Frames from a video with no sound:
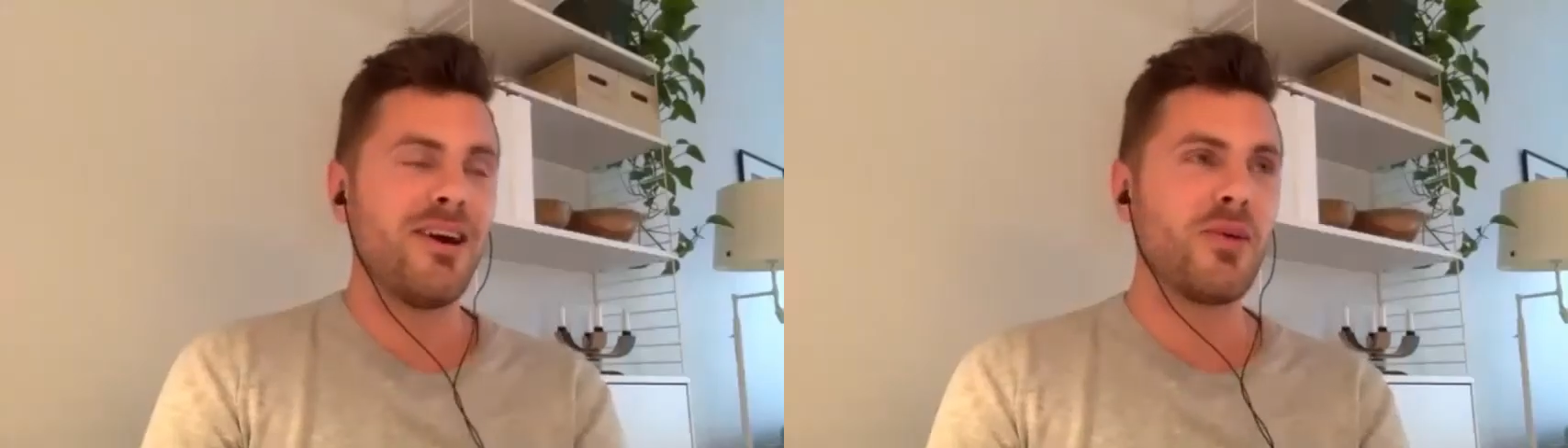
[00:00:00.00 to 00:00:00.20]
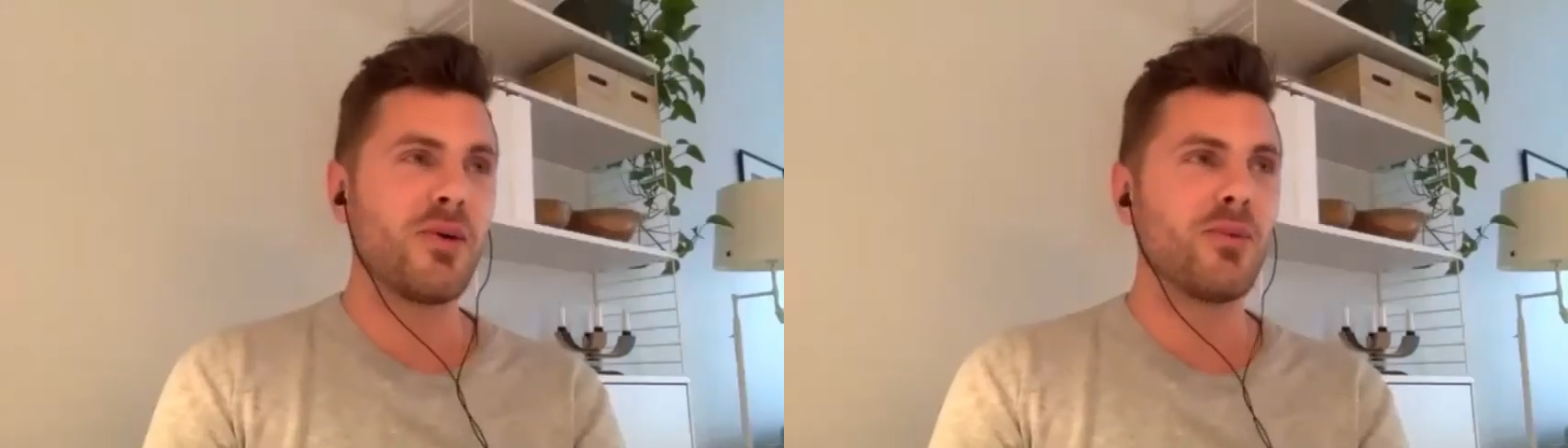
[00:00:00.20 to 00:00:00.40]

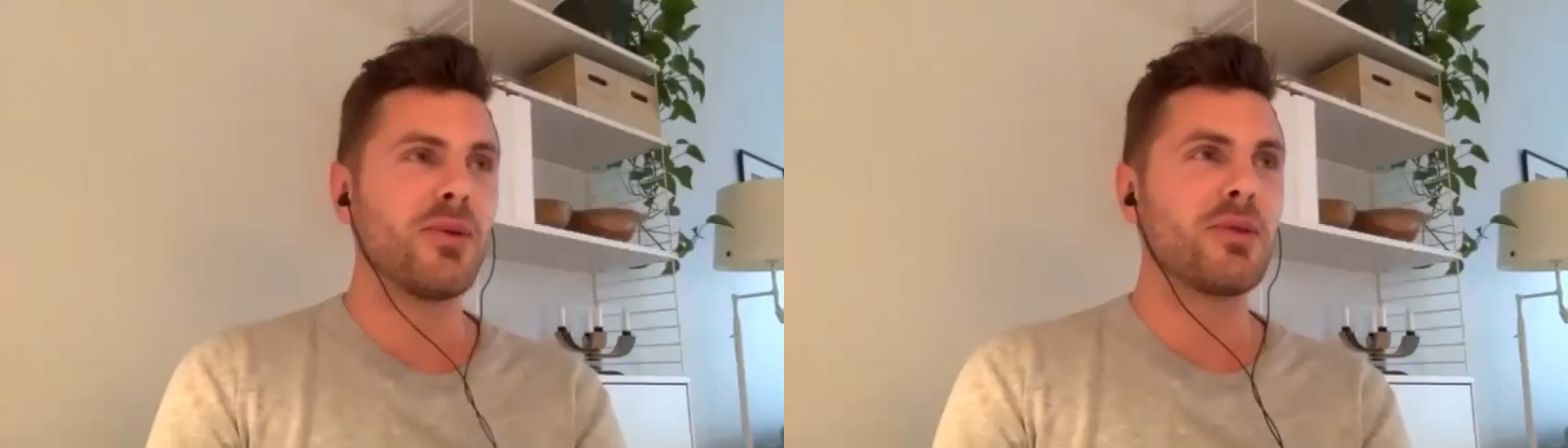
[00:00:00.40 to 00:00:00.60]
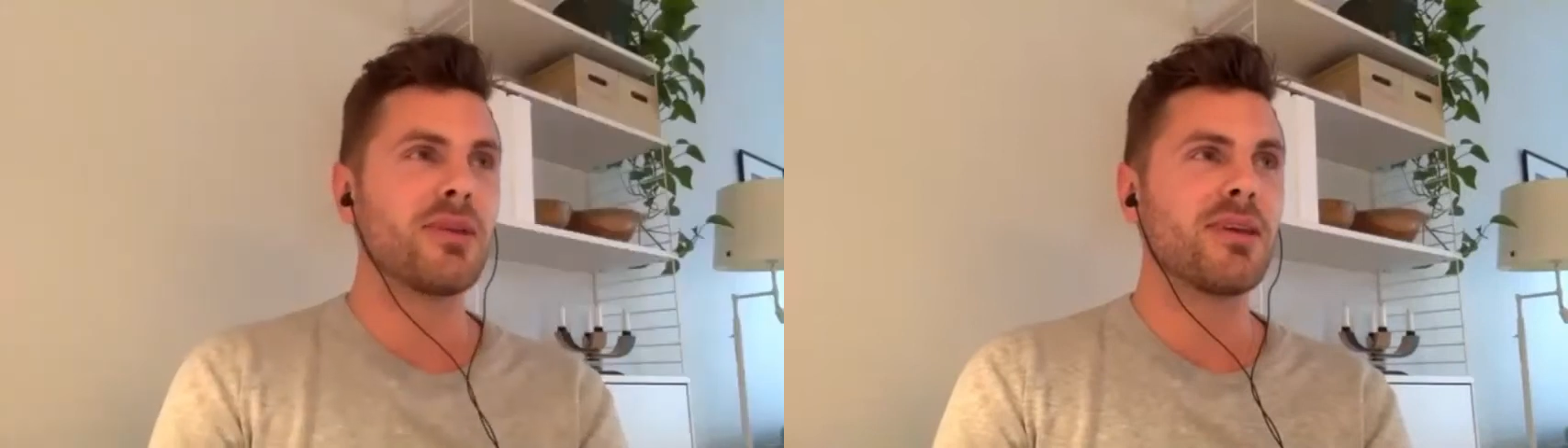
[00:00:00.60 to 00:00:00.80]
mean,
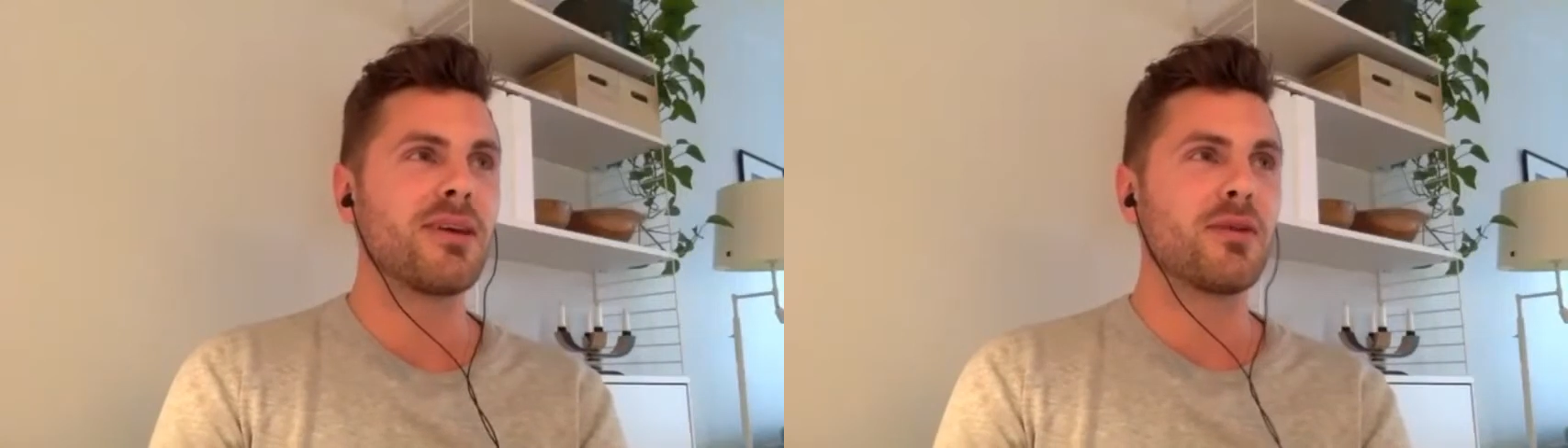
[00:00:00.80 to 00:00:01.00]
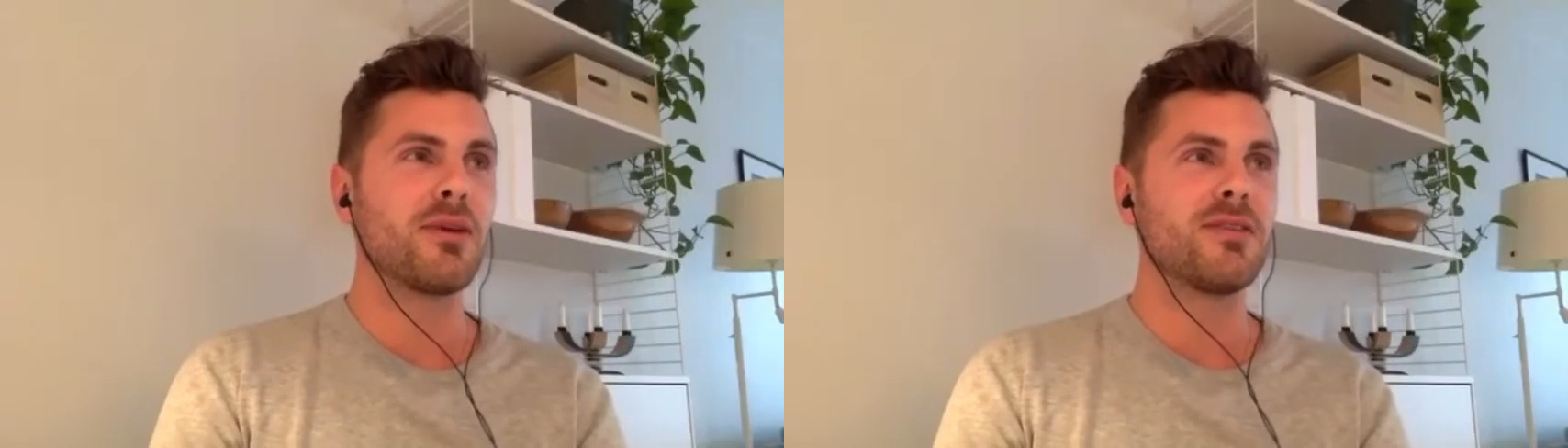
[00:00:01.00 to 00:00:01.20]
one thing that
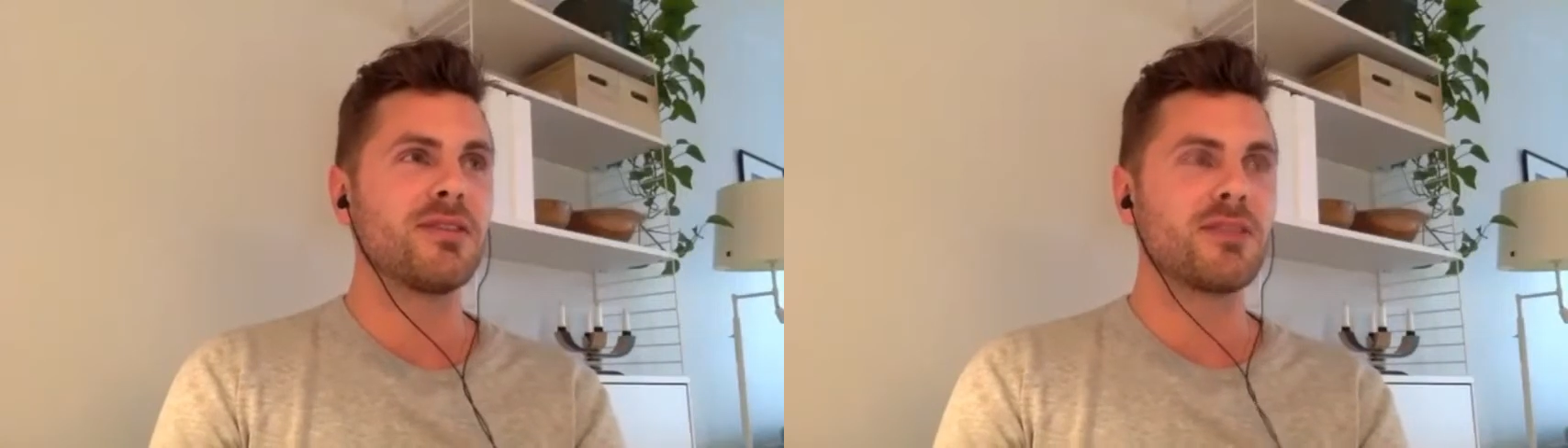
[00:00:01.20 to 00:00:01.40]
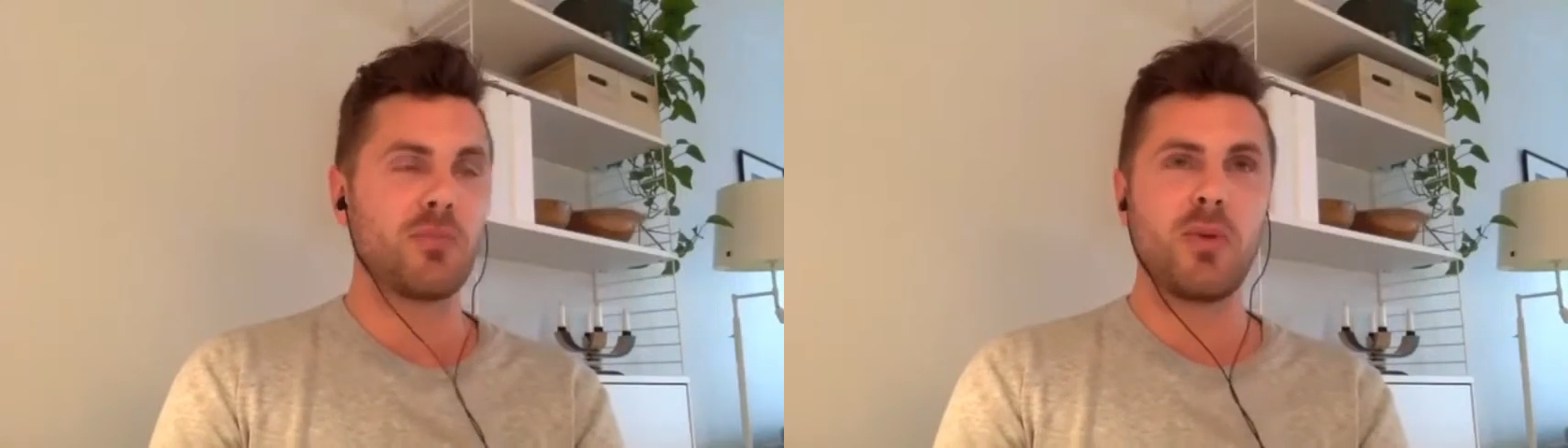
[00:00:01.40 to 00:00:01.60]
I thought of
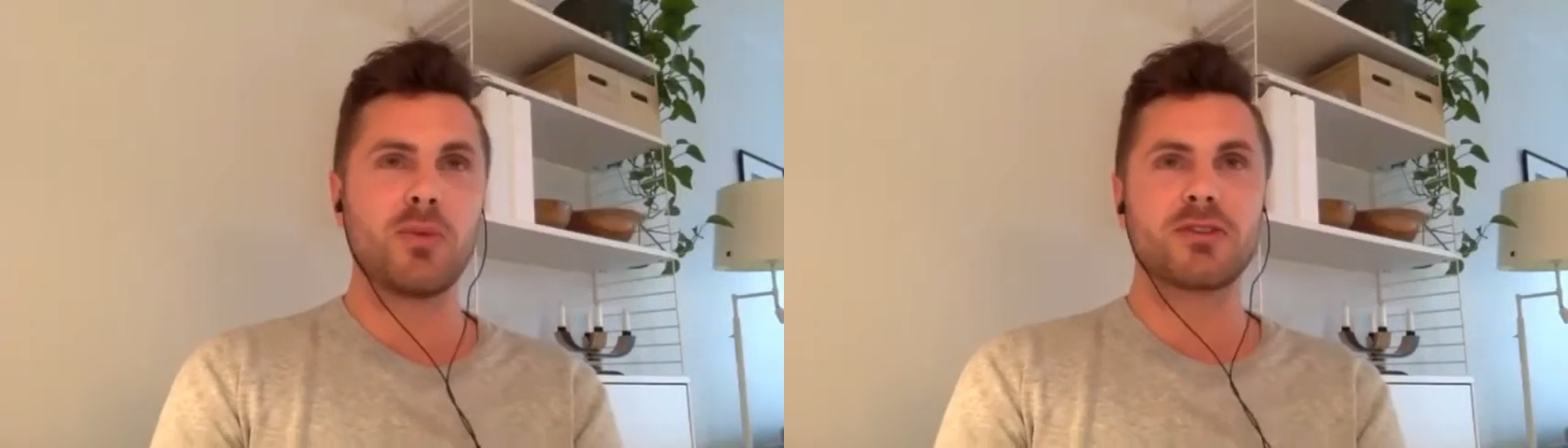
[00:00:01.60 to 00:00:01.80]
is that people